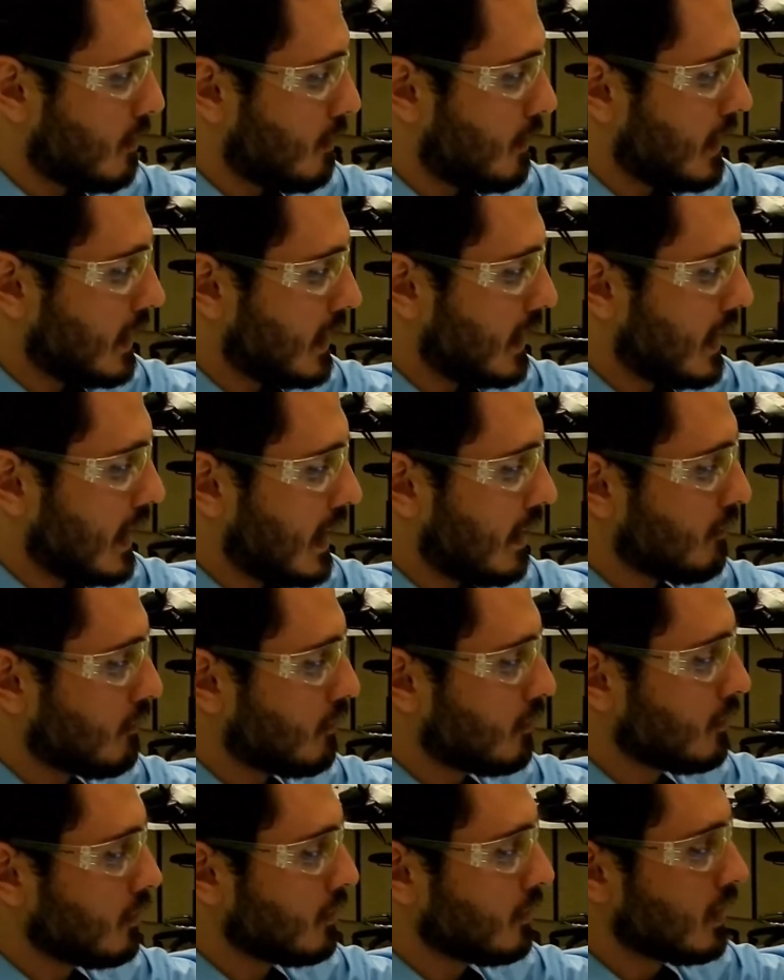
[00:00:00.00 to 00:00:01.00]
being
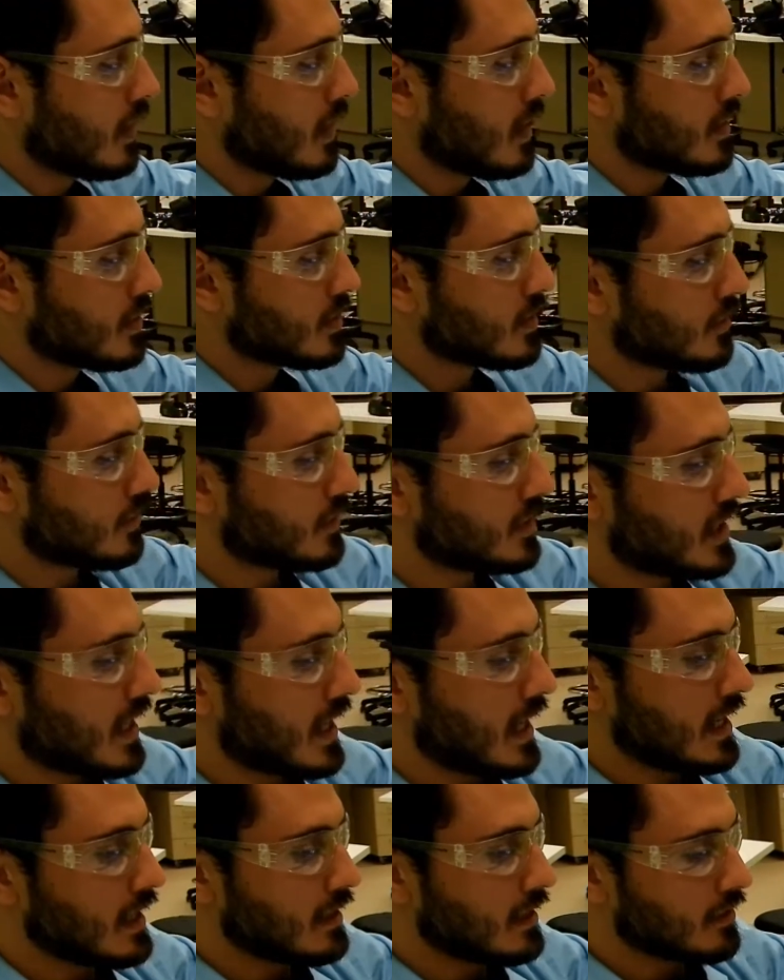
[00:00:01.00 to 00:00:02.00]
careful to
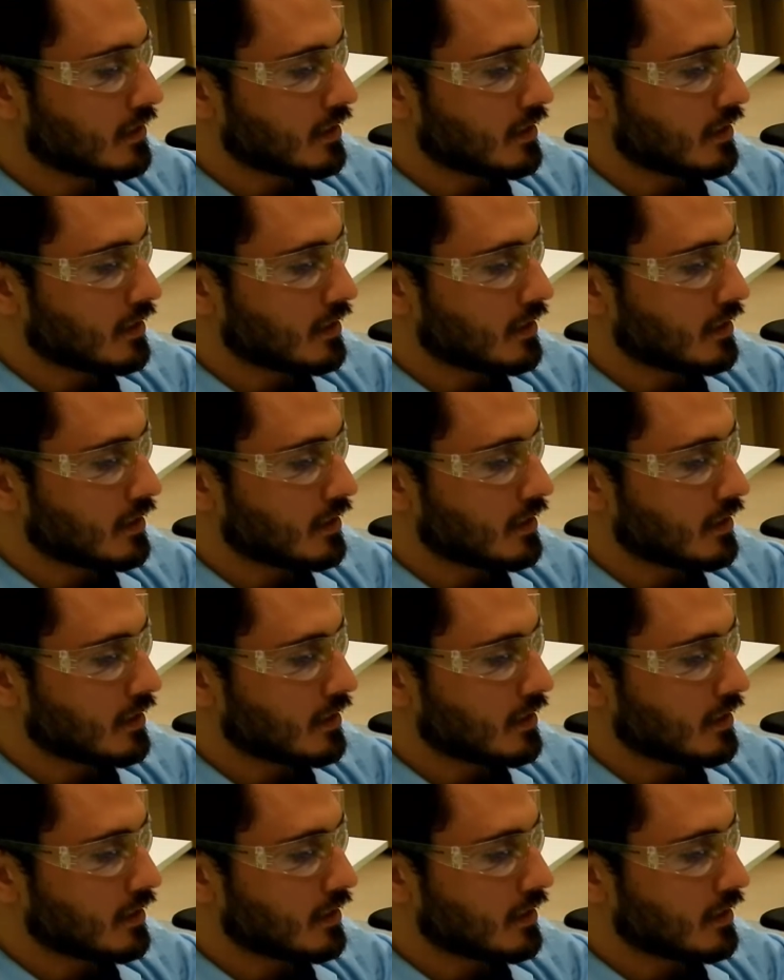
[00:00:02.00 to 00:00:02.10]
retain